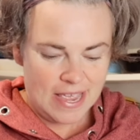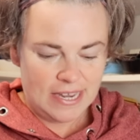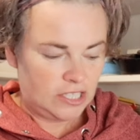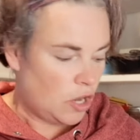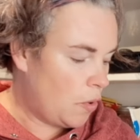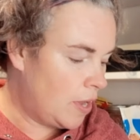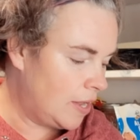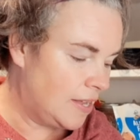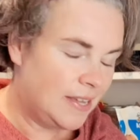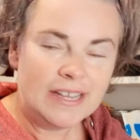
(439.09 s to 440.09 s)
So
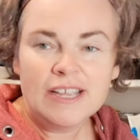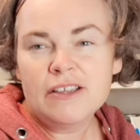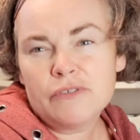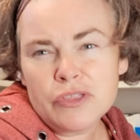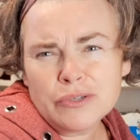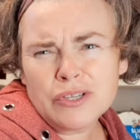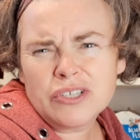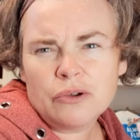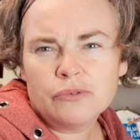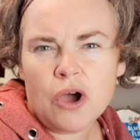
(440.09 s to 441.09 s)
for those that
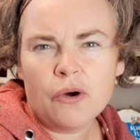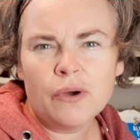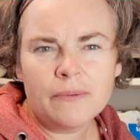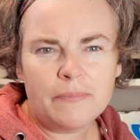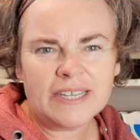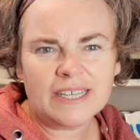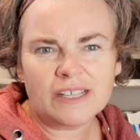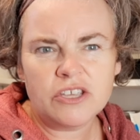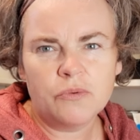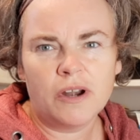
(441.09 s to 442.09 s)
don't know,
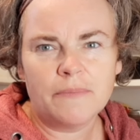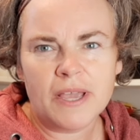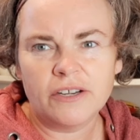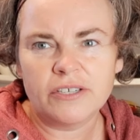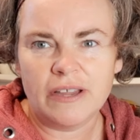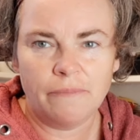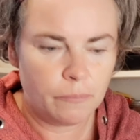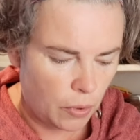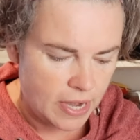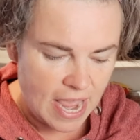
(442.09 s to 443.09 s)
basically you want to be under
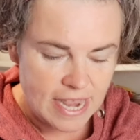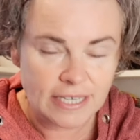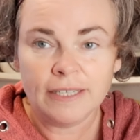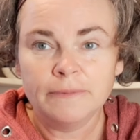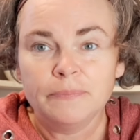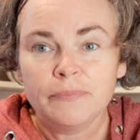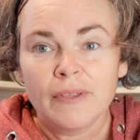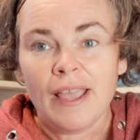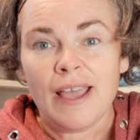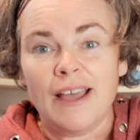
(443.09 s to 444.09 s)
7.8
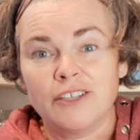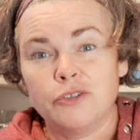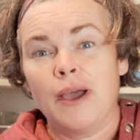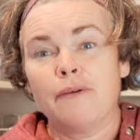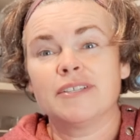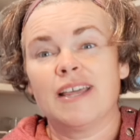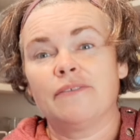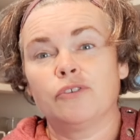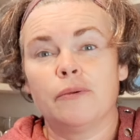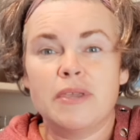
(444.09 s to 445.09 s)
uh, two hours
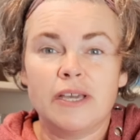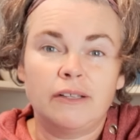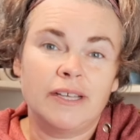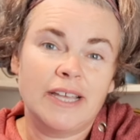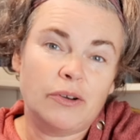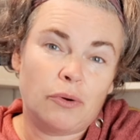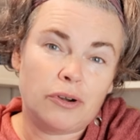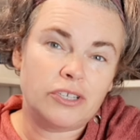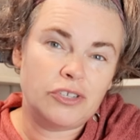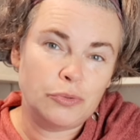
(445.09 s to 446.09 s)
after a meal in
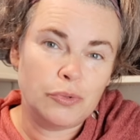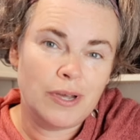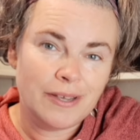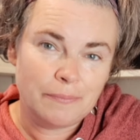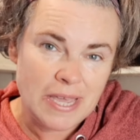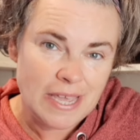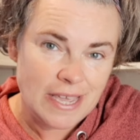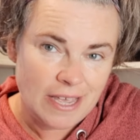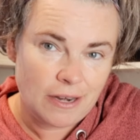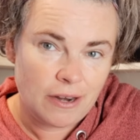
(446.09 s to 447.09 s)
order to be
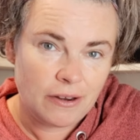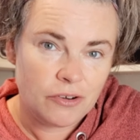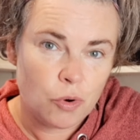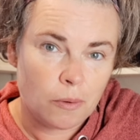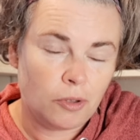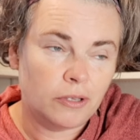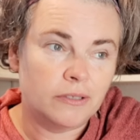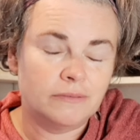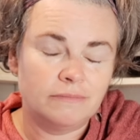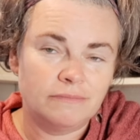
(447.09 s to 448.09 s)
in normal
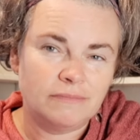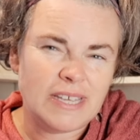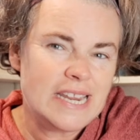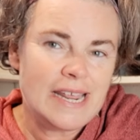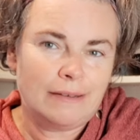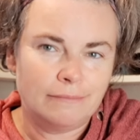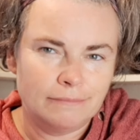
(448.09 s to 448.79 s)
eating